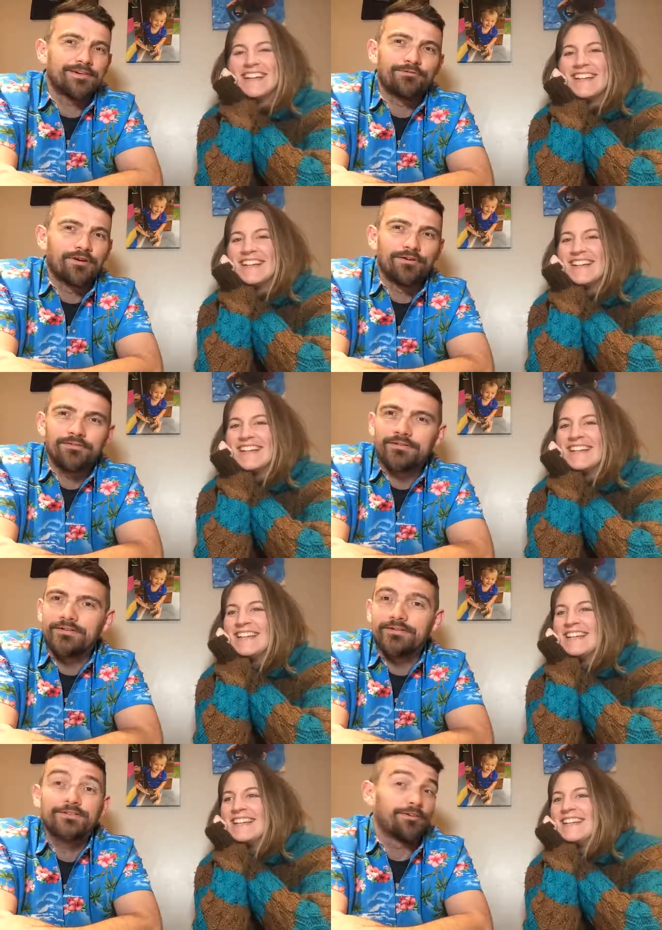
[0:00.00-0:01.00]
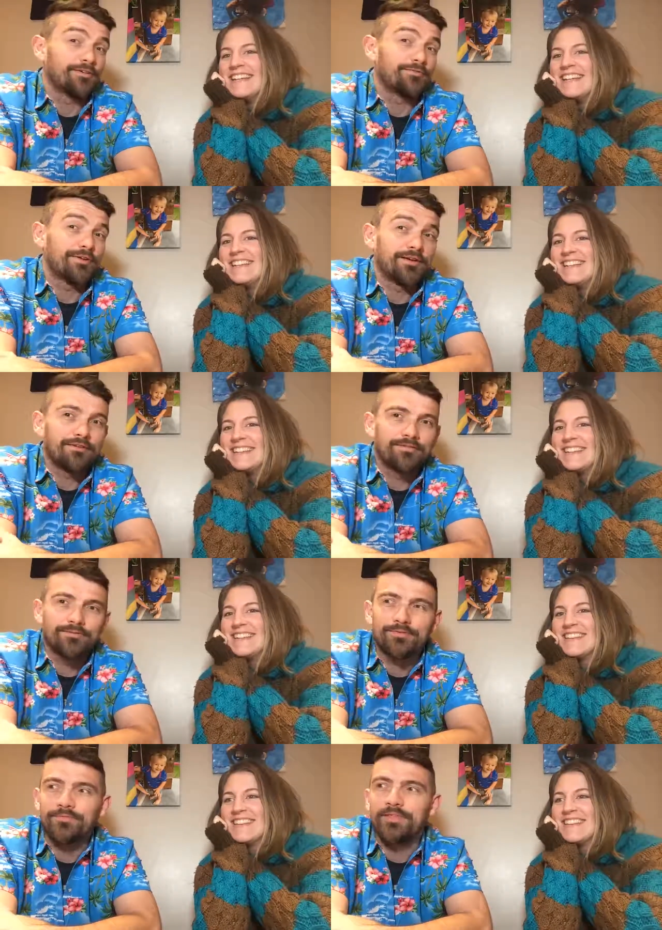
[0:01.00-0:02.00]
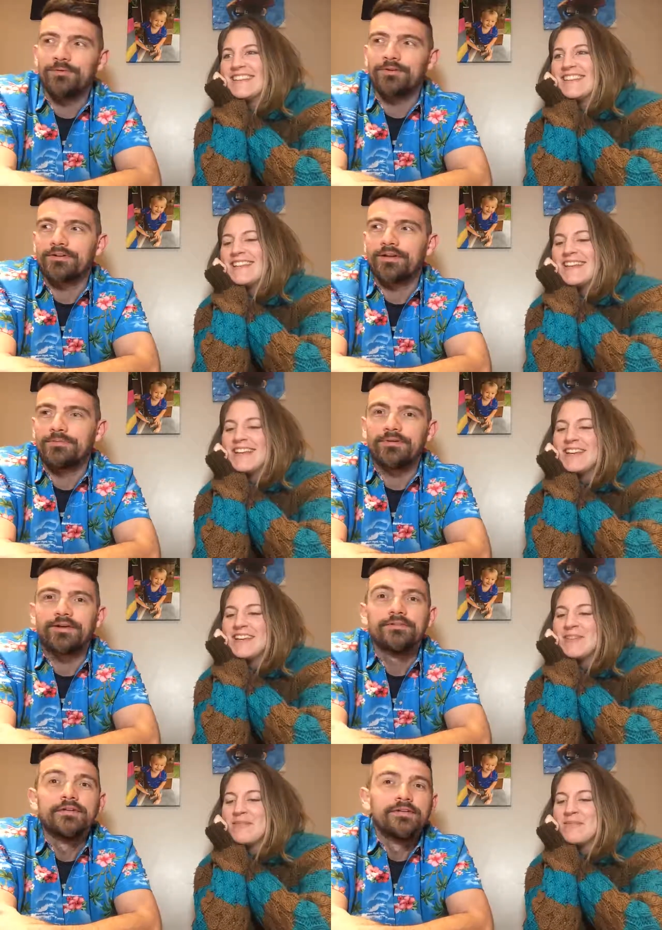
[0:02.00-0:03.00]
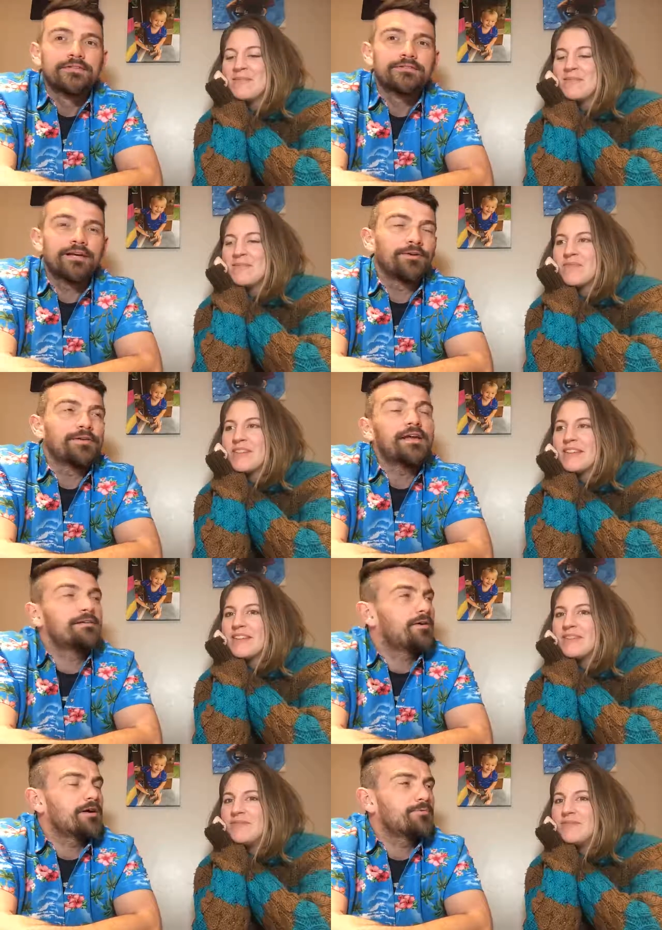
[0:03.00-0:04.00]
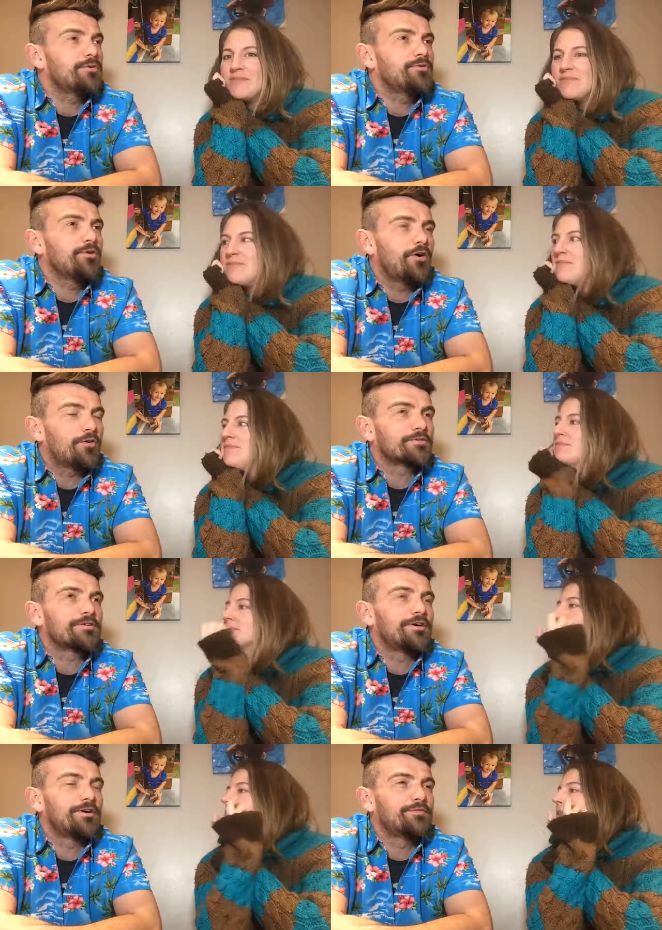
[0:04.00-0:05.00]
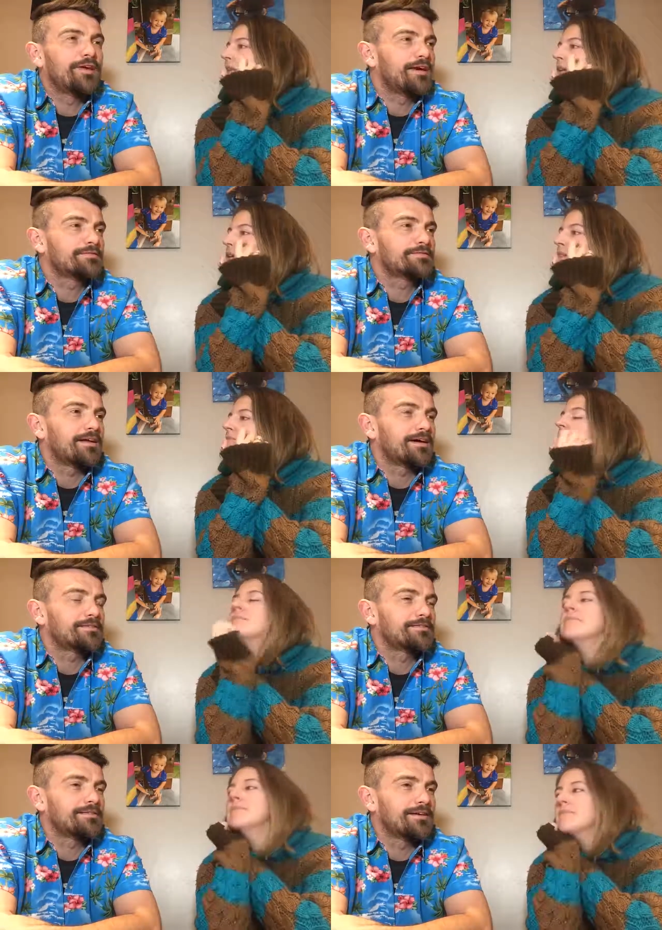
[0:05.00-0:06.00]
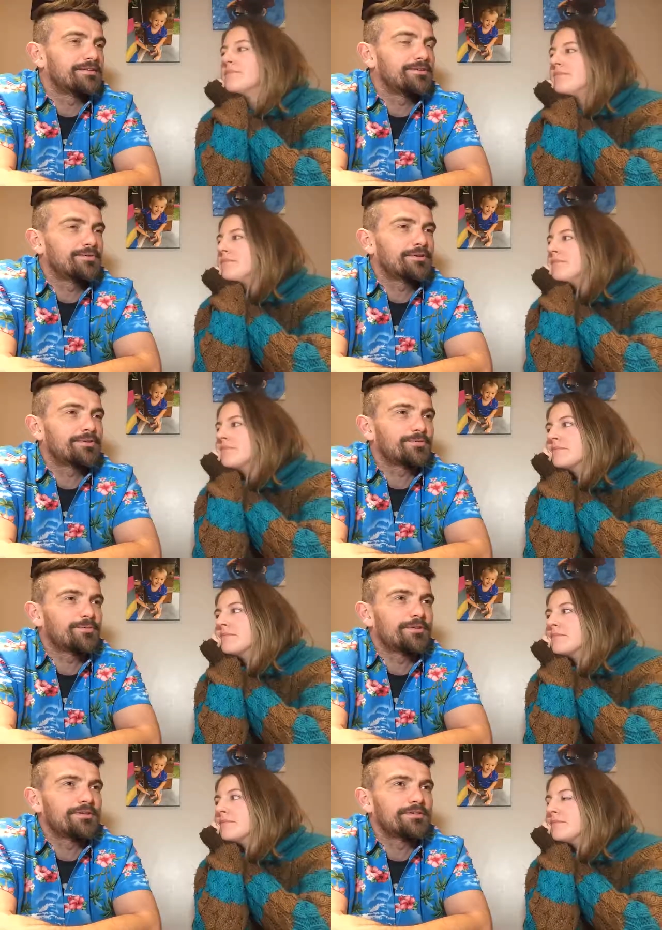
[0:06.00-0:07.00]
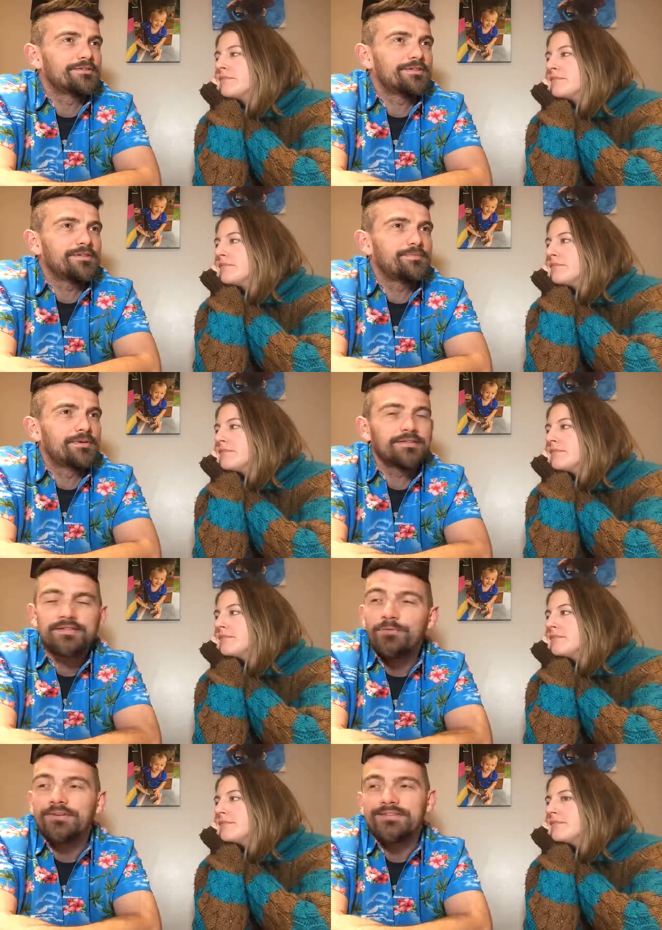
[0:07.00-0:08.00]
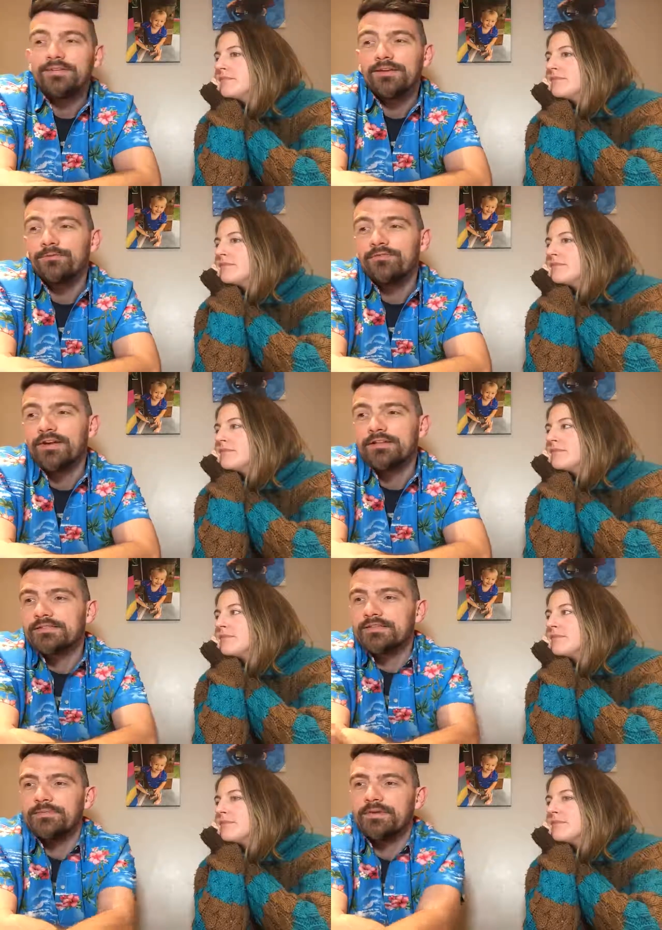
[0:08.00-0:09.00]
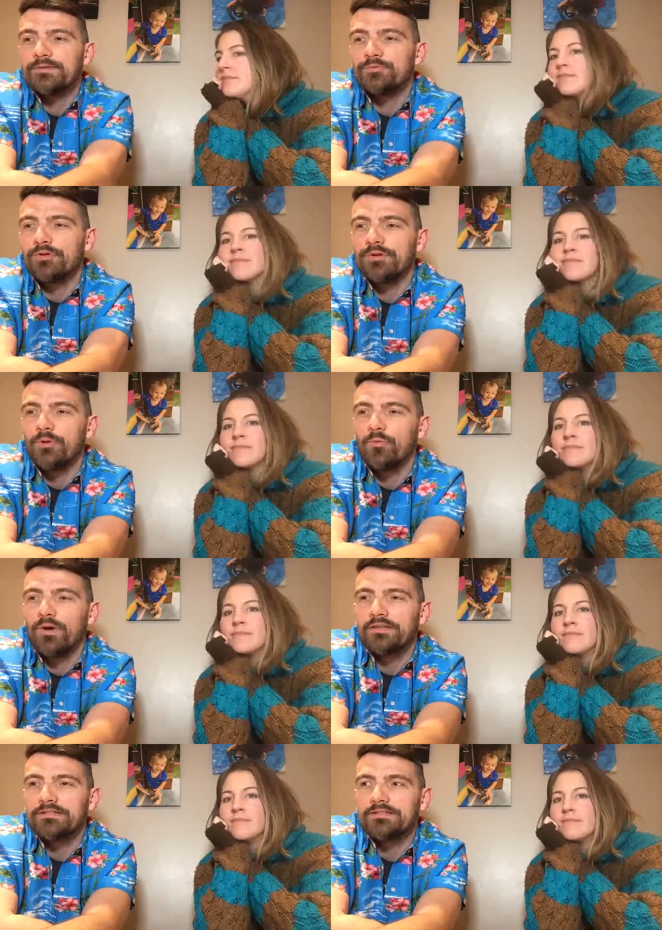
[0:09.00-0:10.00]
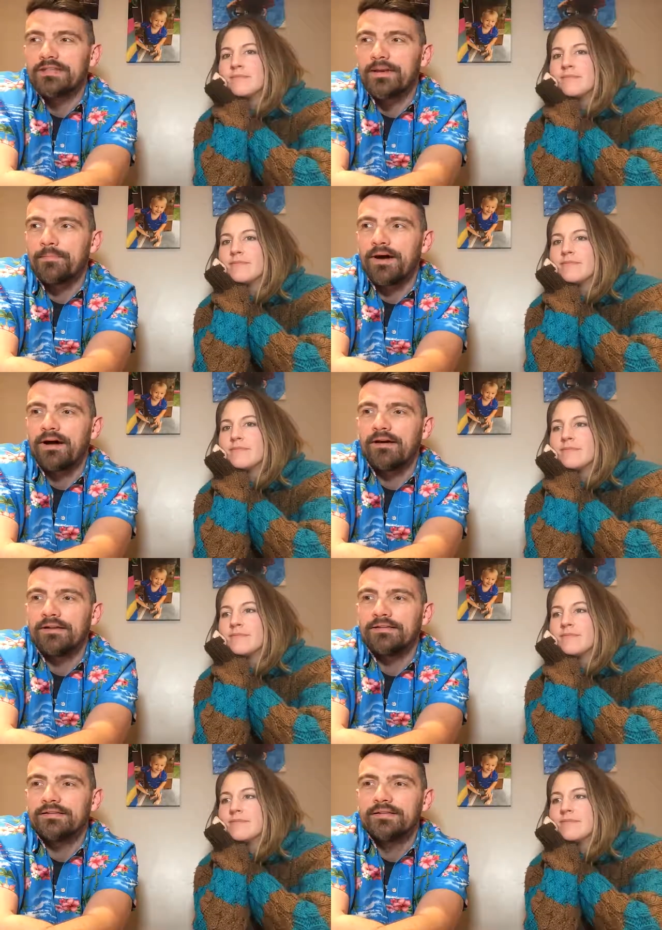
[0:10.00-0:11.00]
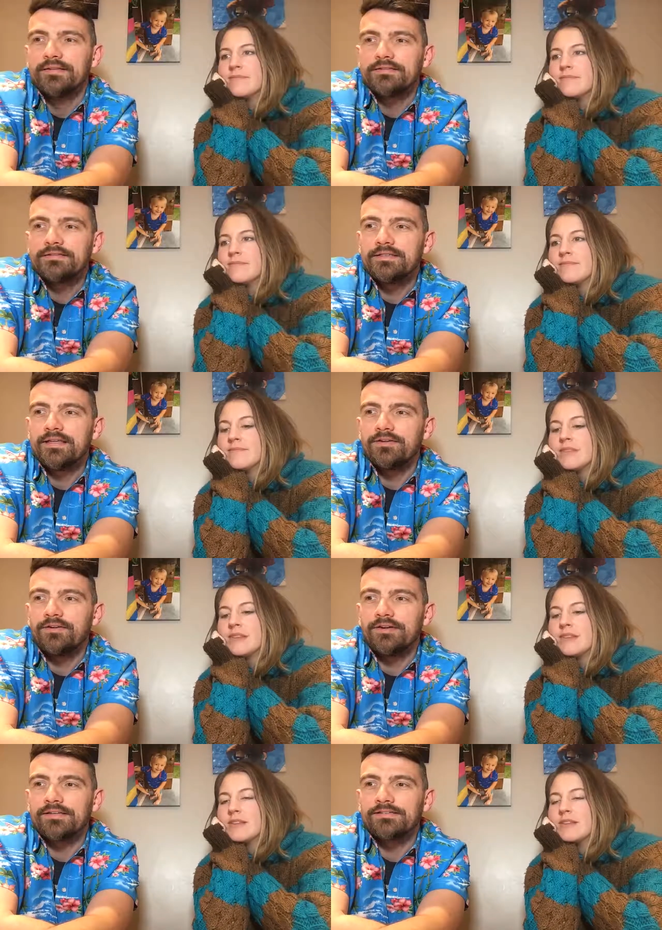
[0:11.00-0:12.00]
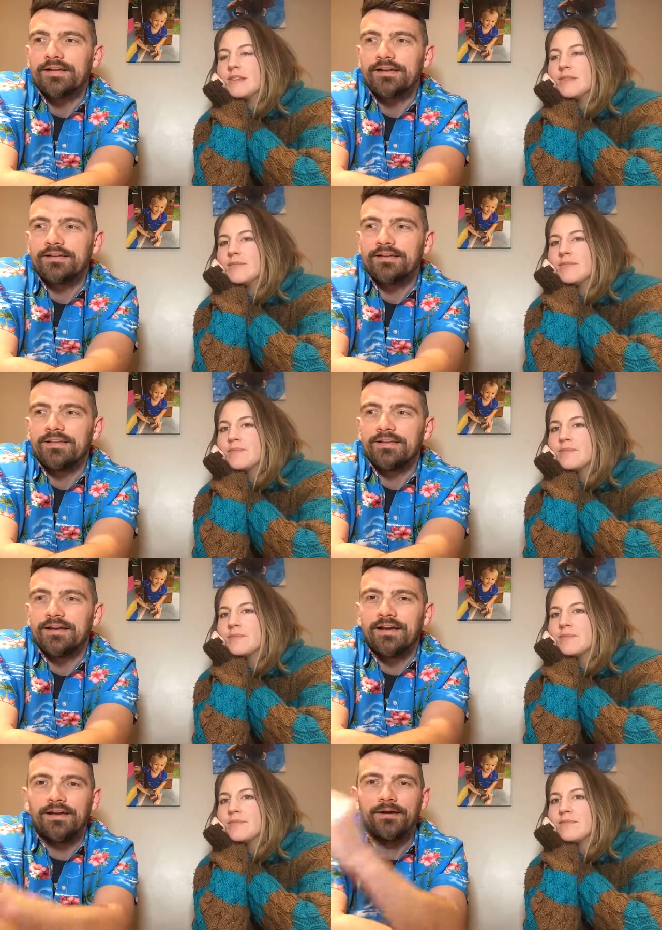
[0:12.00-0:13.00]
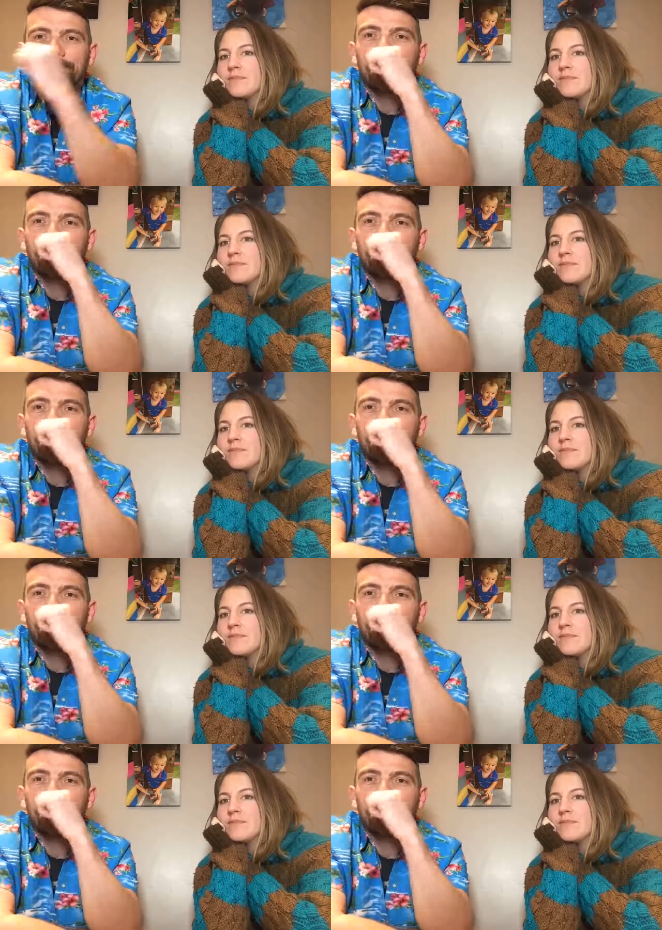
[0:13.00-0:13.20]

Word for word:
Speaker 1: so rude. Sorry for her. There we've got a couple now. So yeah, no, I would not have guessed that. Uh, and you would have gone Woodland tipi. T- well, t- in all fairness, tipis were only one step behind, so they're not exactly uh,